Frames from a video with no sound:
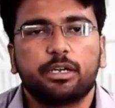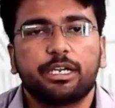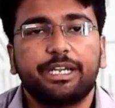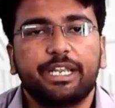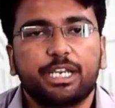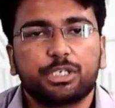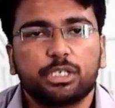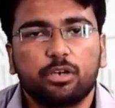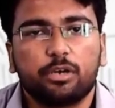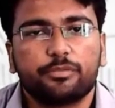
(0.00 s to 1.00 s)

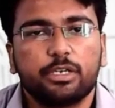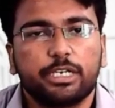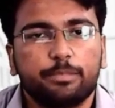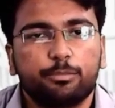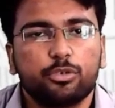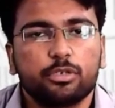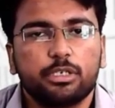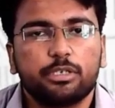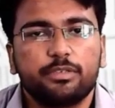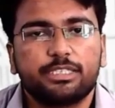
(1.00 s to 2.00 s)
indication of the input
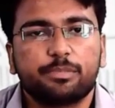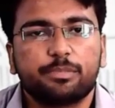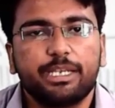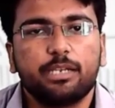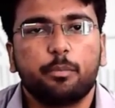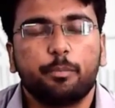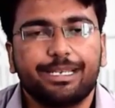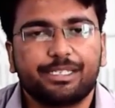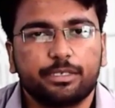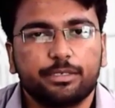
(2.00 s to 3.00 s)
which is being
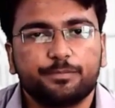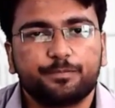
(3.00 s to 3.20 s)
measured.